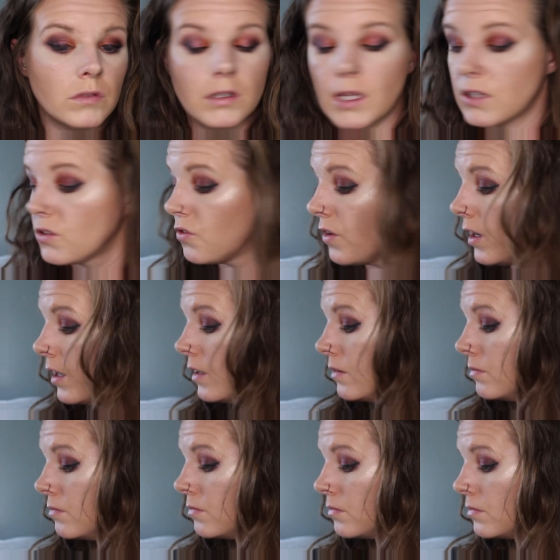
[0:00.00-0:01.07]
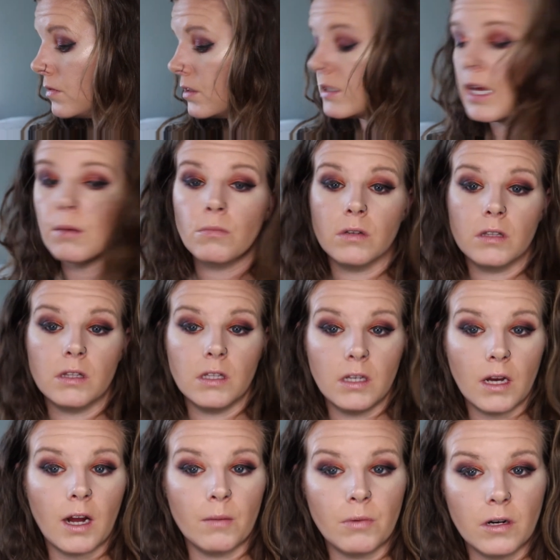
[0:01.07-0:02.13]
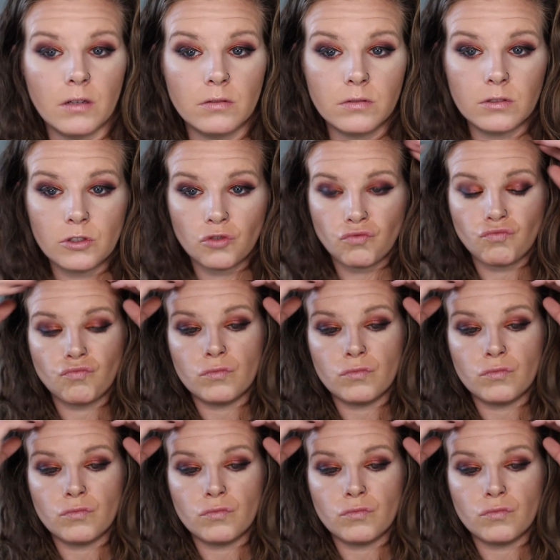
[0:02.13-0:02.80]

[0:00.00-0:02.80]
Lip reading: That's fine. Same with the eyebrows.